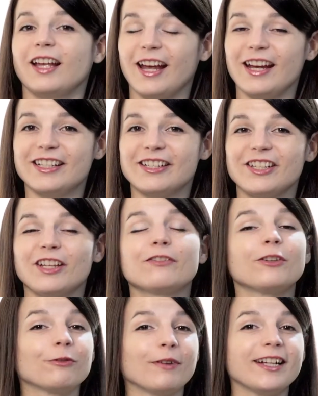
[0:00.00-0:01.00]
And if
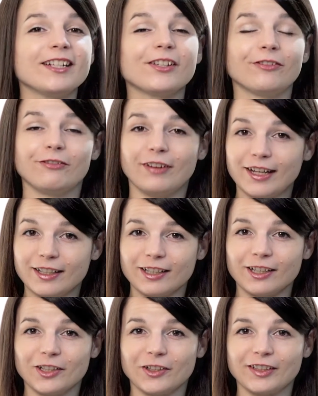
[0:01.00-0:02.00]
you're ready to finally
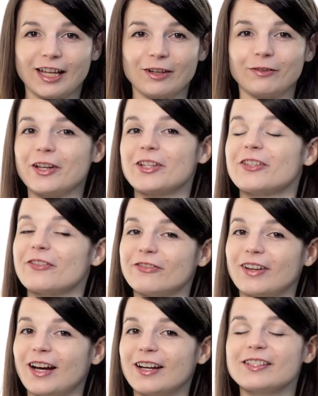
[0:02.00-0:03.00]
learn language the
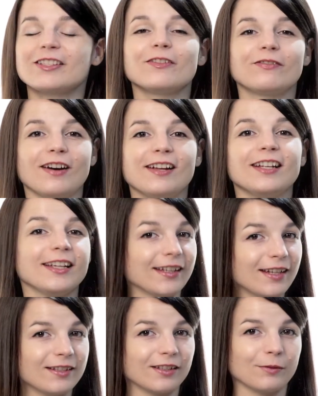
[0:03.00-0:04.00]
fast, fun, and
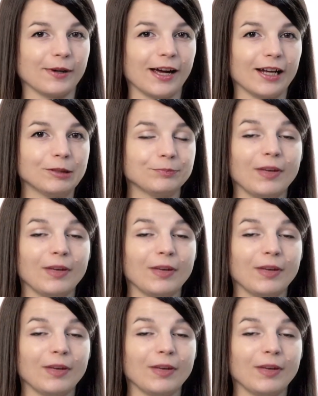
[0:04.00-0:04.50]
easy way,